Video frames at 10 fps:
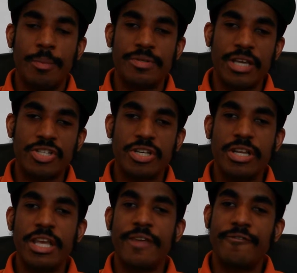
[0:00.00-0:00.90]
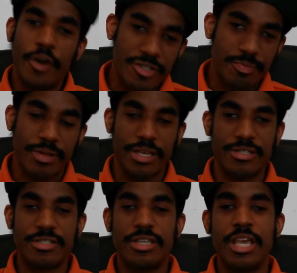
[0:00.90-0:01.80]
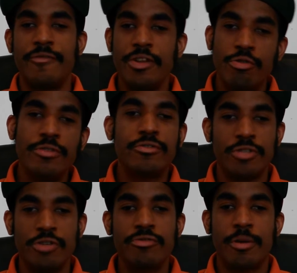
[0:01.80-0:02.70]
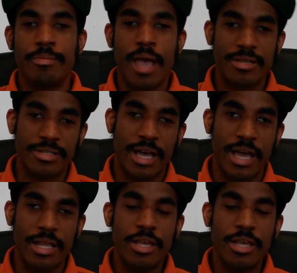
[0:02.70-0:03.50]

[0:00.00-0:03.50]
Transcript: possession in the first place if he knew you, you were gonna backslide.